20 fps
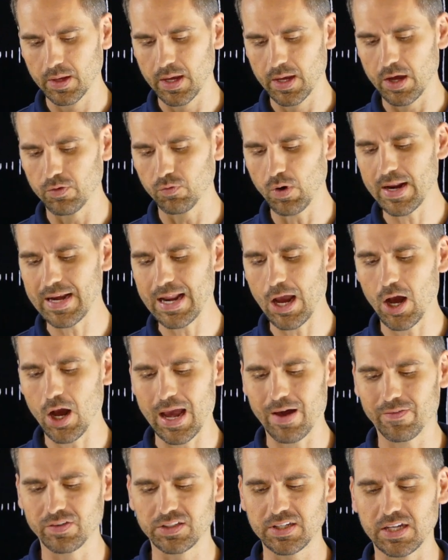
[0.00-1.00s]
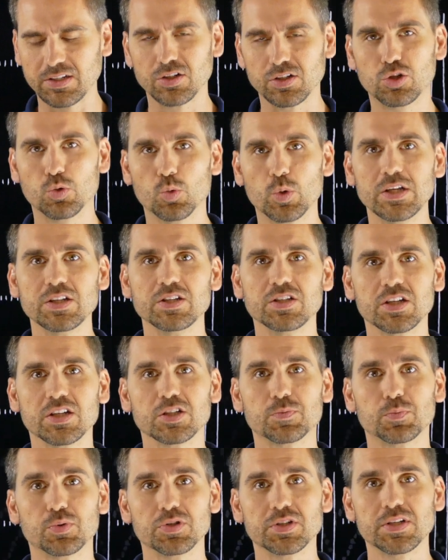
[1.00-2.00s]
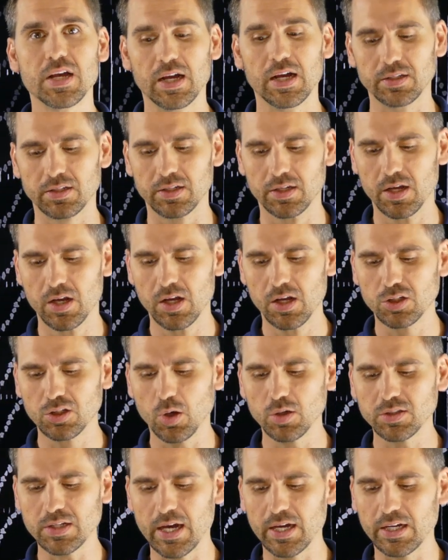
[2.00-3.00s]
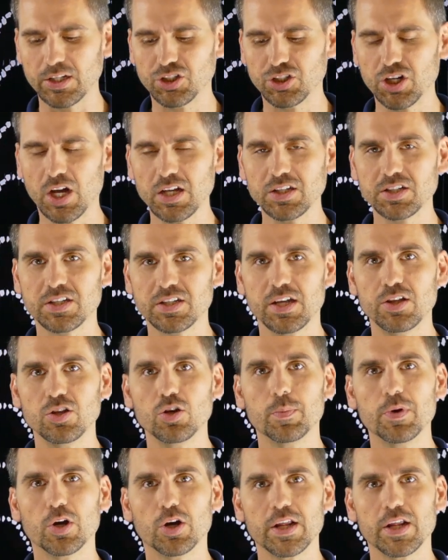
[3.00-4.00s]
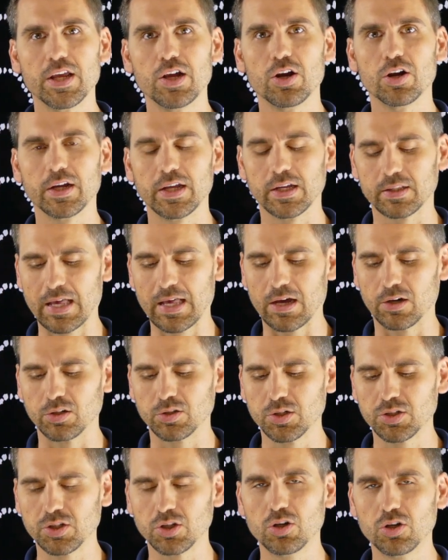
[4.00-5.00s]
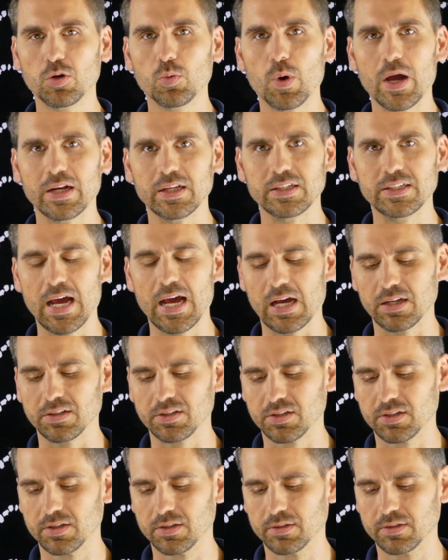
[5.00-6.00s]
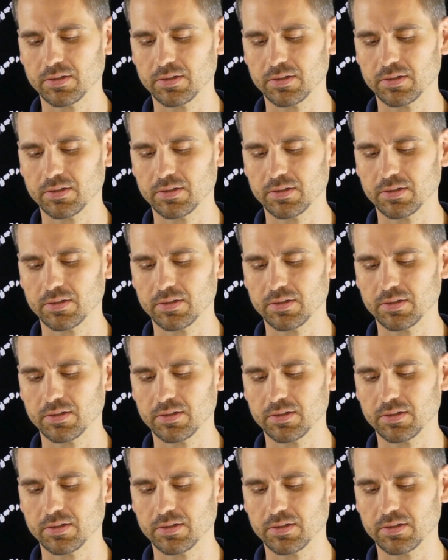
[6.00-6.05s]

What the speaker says: and right now I have it set to 26%. So as I adjust it, you'll be able to hear it get louder. So it's a good way to test.